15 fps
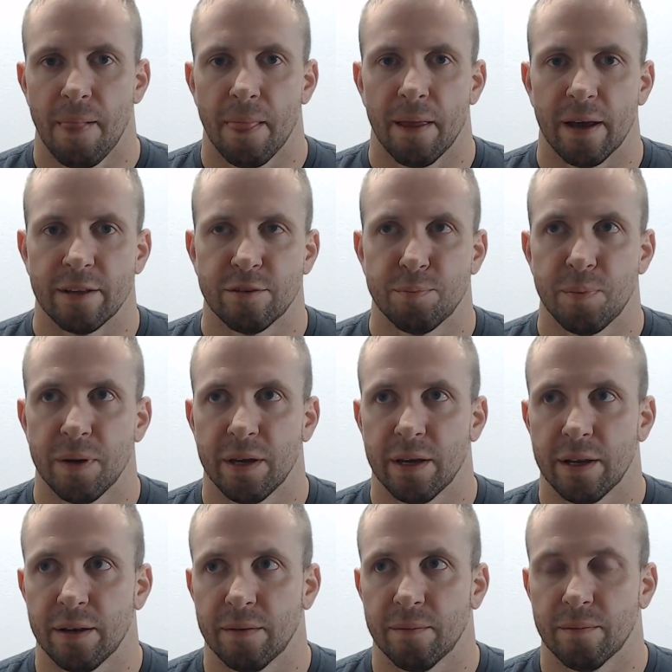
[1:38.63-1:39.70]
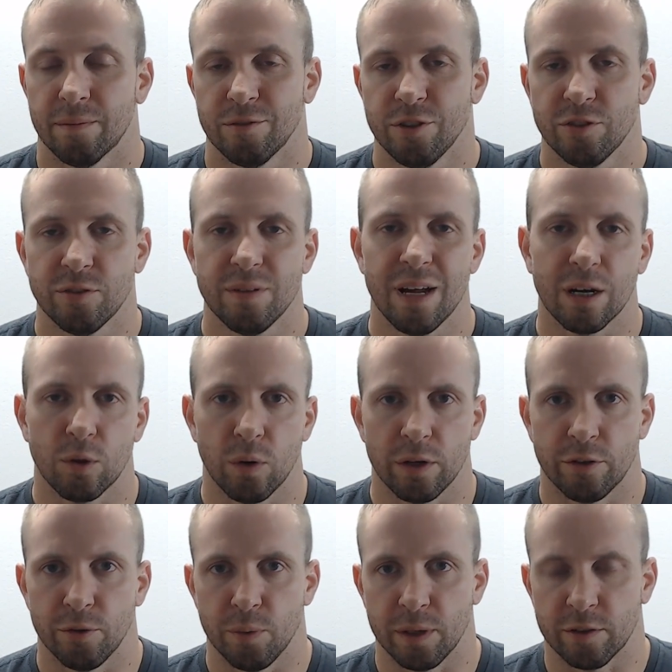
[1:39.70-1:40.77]
It's been just not quite
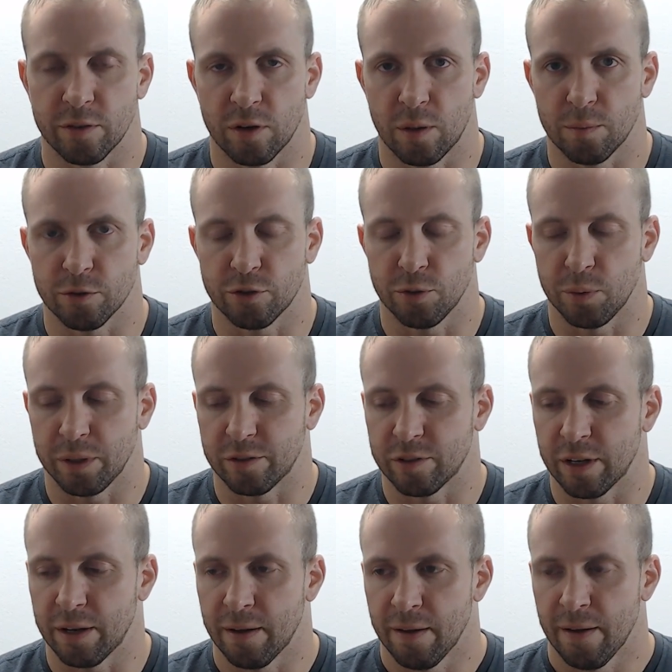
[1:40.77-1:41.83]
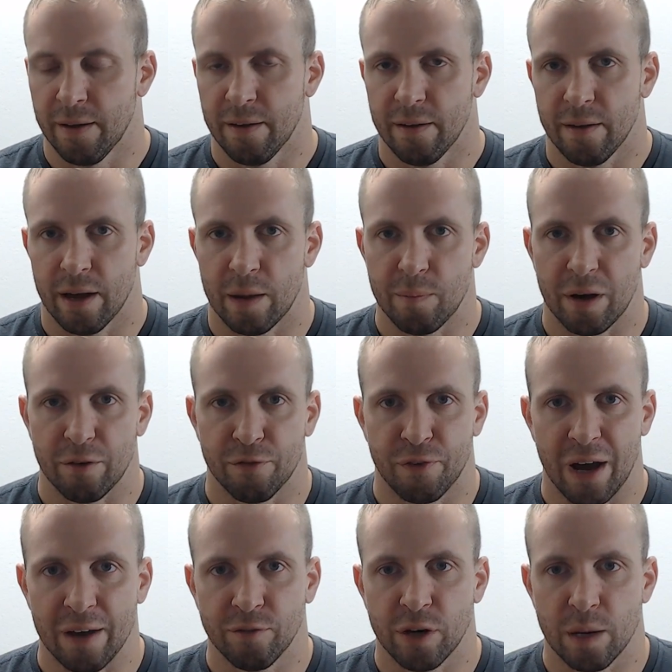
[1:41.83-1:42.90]
2 weeks in, almost 2 weeks in. I'm on
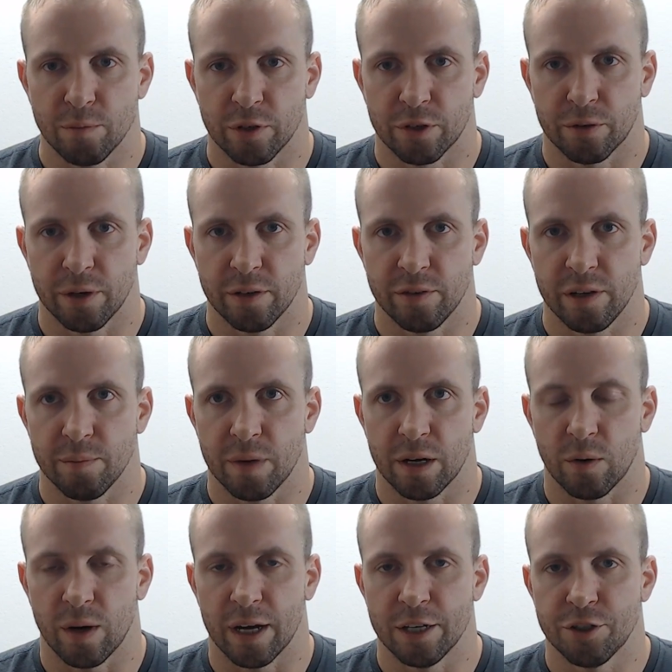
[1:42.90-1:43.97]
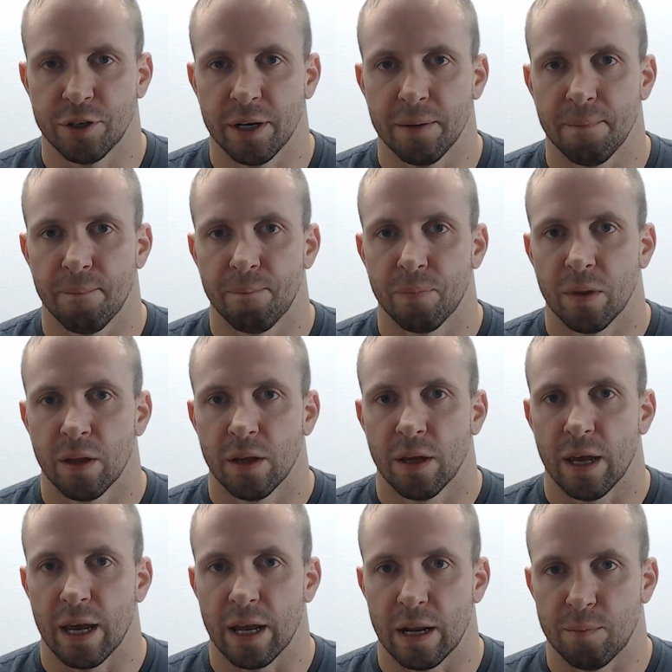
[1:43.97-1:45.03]
5 grams of creatine monohydrate,
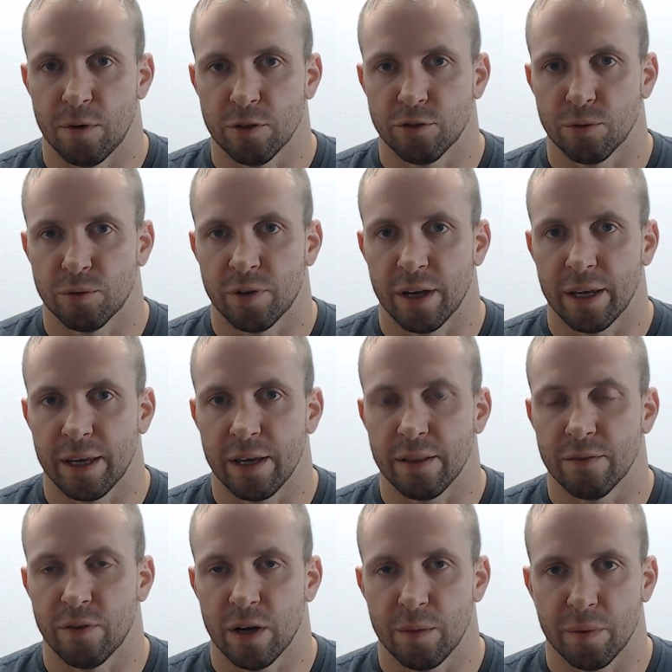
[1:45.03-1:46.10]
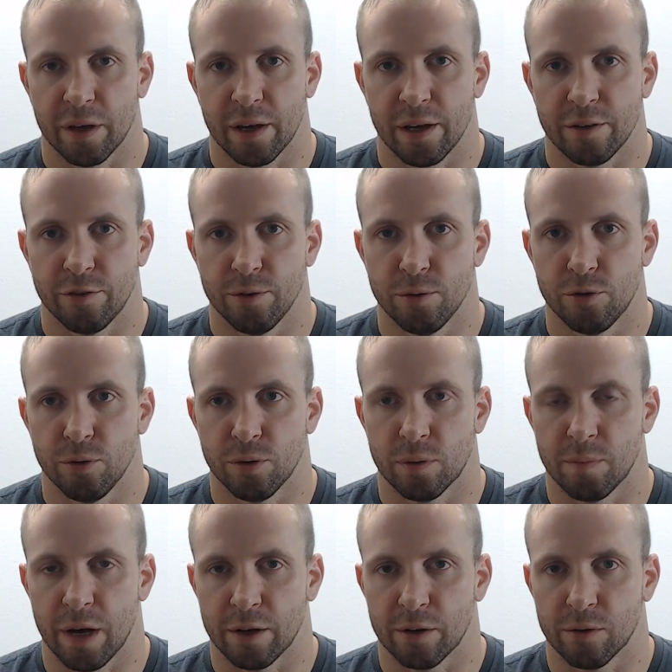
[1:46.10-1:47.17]
and I'm also taking the vitamin K2, 200
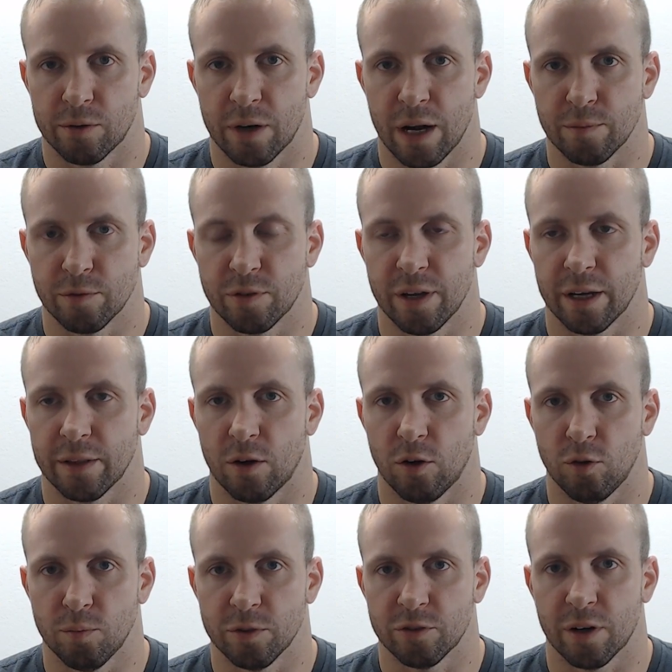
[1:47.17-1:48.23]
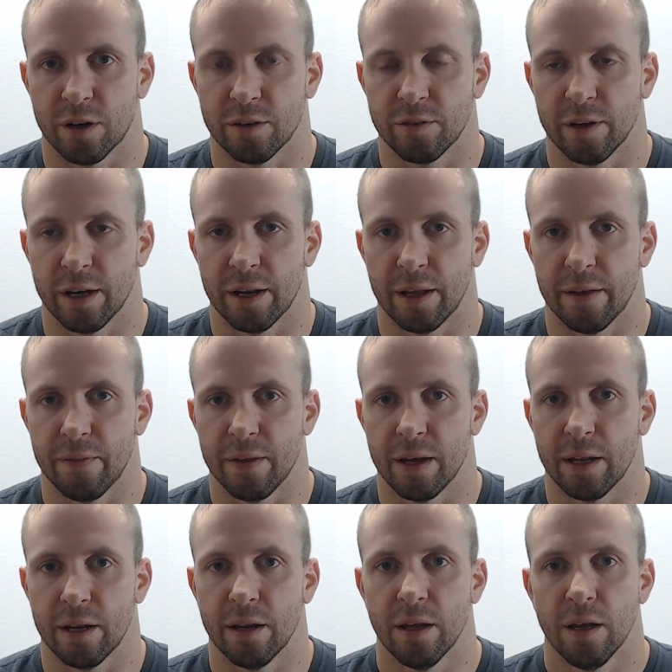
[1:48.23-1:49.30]
micrograms, taking the olmesartan, and
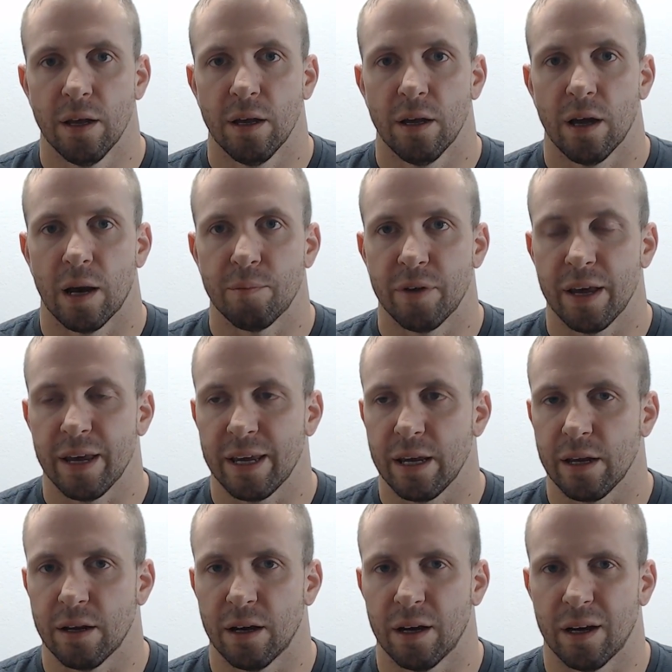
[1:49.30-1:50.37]
then I'm taking